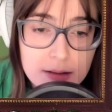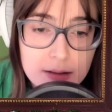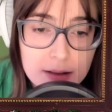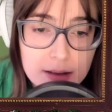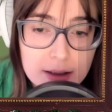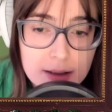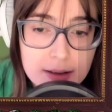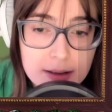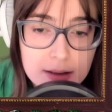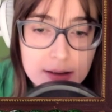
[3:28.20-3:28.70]

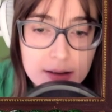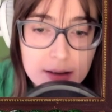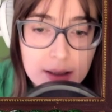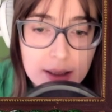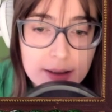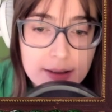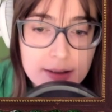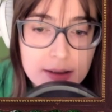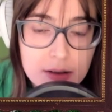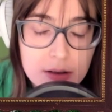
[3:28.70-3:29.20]
It's
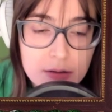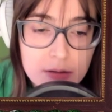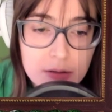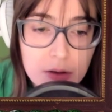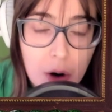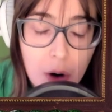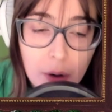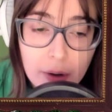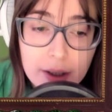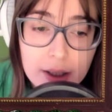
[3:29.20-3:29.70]

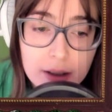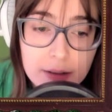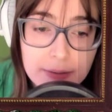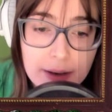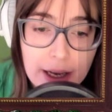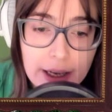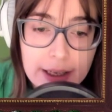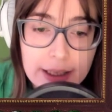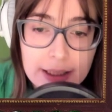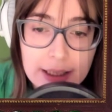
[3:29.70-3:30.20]

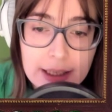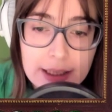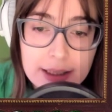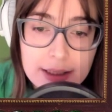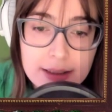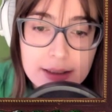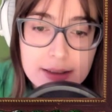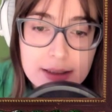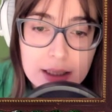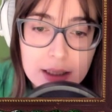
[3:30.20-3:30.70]
horrifying. It
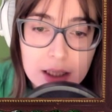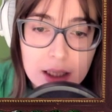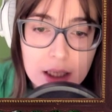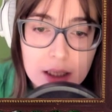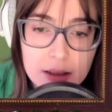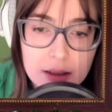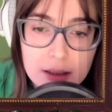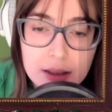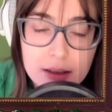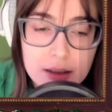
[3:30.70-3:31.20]
is
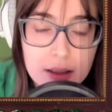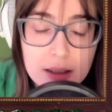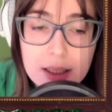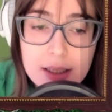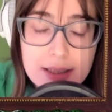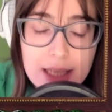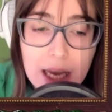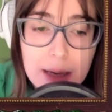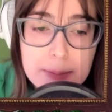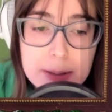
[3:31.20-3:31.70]

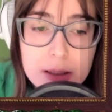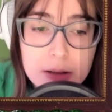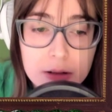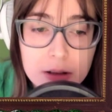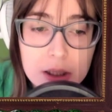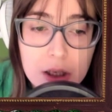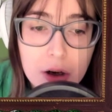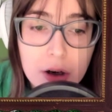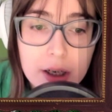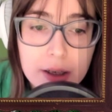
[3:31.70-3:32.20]

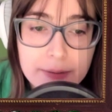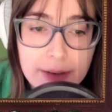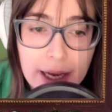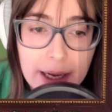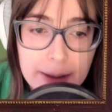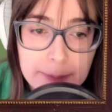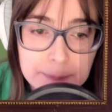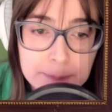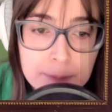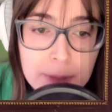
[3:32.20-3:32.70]
absolutely
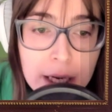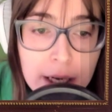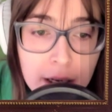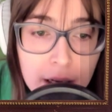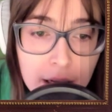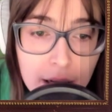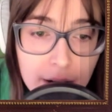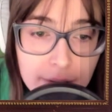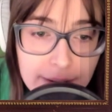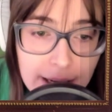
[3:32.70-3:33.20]
horrifying.
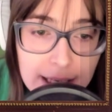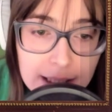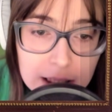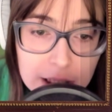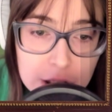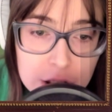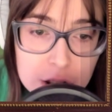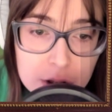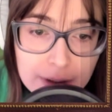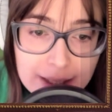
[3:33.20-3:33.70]

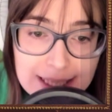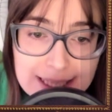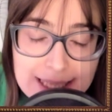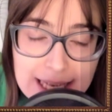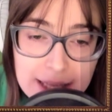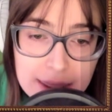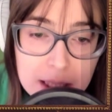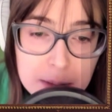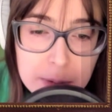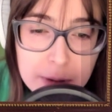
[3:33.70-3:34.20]
Failure to
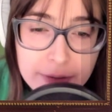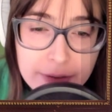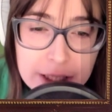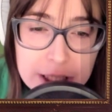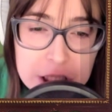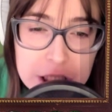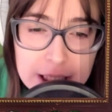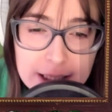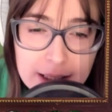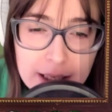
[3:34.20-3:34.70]
extend the
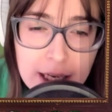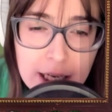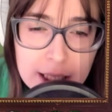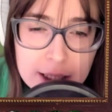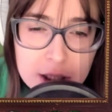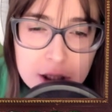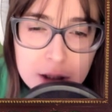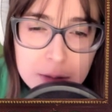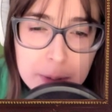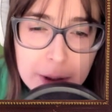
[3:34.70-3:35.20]
provision
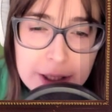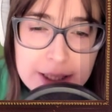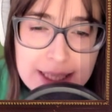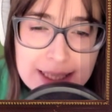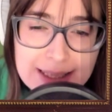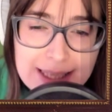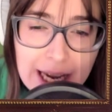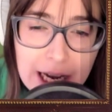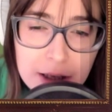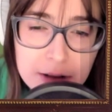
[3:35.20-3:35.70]
to
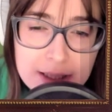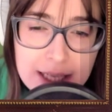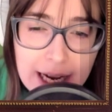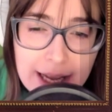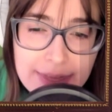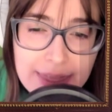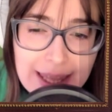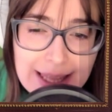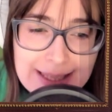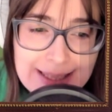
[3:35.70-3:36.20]
persons
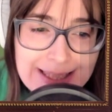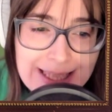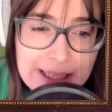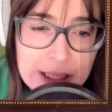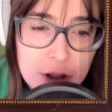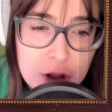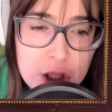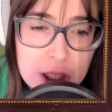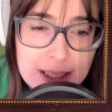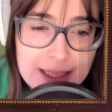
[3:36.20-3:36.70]
outside the
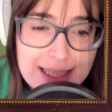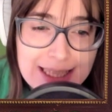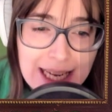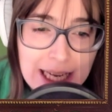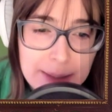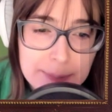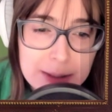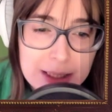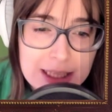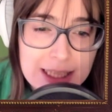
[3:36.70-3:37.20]
institutions
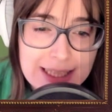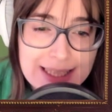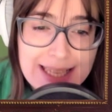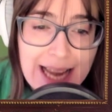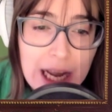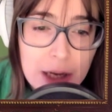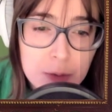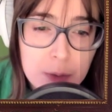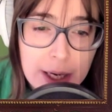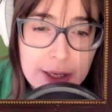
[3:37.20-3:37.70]
named does
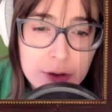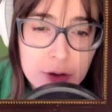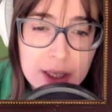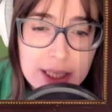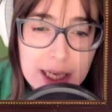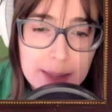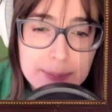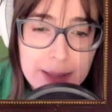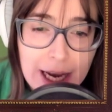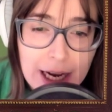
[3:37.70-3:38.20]
not render
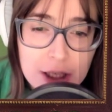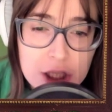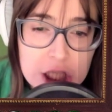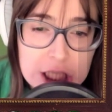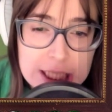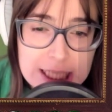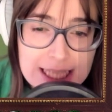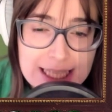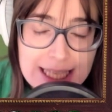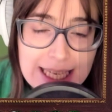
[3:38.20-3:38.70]
it
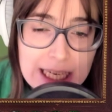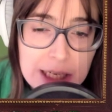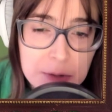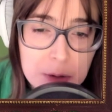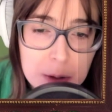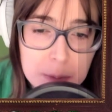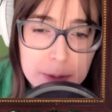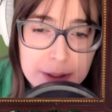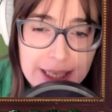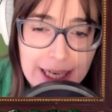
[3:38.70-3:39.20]
obnoxious to the
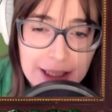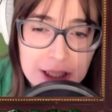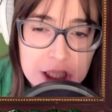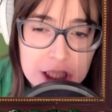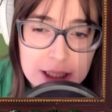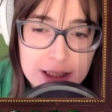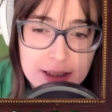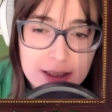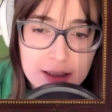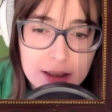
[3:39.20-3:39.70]
Equal
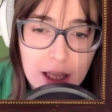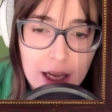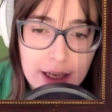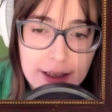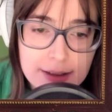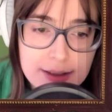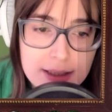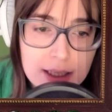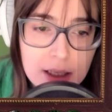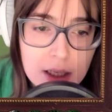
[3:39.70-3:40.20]
Protections
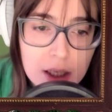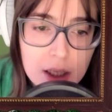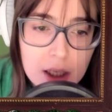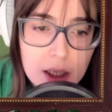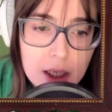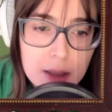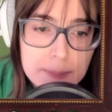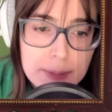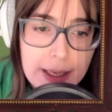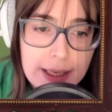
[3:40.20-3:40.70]
Clause,
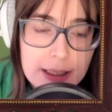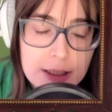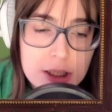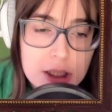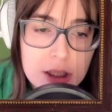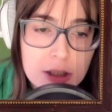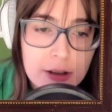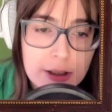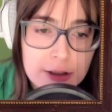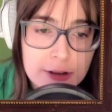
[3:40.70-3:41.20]
page
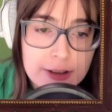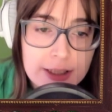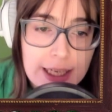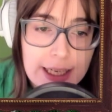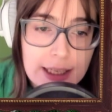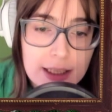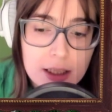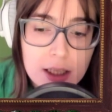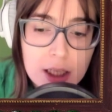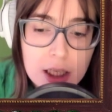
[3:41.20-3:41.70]

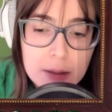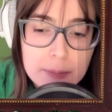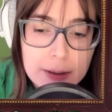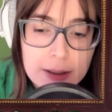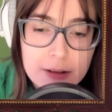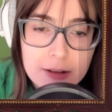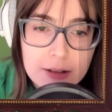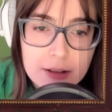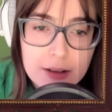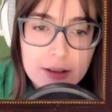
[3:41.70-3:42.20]
208.
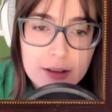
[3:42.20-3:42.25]
But